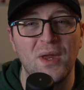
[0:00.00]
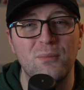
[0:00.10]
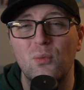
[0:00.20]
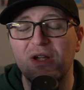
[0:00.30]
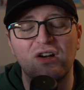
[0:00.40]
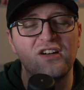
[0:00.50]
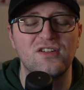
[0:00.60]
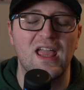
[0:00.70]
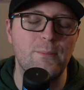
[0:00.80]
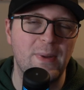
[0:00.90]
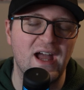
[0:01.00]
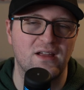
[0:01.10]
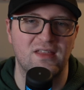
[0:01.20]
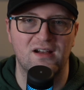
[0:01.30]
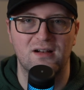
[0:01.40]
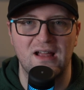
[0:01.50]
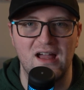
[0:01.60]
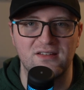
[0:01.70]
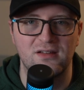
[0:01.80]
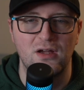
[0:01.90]
But we could have came back there,
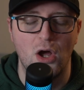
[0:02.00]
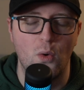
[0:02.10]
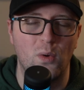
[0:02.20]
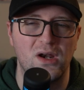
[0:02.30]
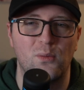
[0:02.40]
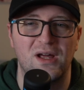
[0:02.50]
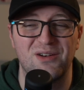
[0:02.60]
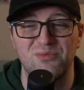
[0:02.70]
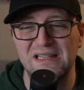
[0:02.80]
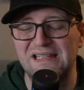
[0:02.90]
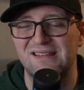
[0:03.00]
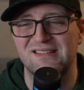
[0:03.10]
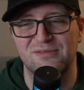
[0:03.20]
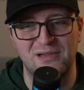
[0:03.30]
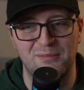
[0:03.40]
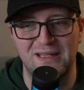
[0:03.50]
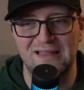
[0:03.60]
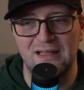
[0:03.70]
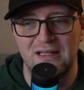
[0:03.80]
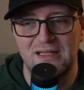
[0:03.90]
guys, 1-1. And really, this is where I'm
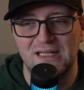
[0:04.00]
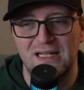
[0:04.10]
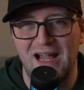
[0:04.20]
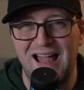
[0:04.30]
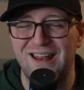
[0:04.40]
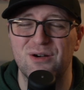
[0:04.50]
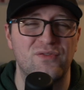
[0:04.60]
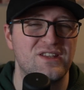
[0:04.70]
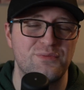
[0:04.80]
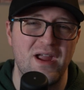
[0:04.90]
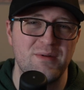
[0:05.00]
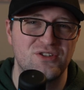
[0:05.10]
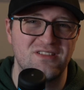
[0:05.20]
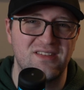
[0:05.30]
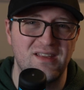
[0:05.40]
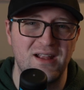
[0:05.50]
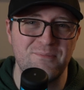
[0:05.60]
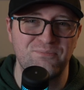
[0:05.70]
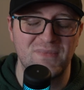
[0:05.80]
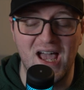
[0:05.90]
like, I don't know if it's Real Madrid's day.
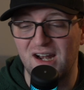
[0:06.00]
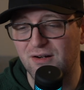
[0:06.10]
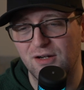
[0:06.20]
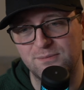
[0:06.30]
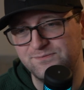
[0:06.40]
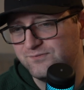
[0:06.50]
I don't know.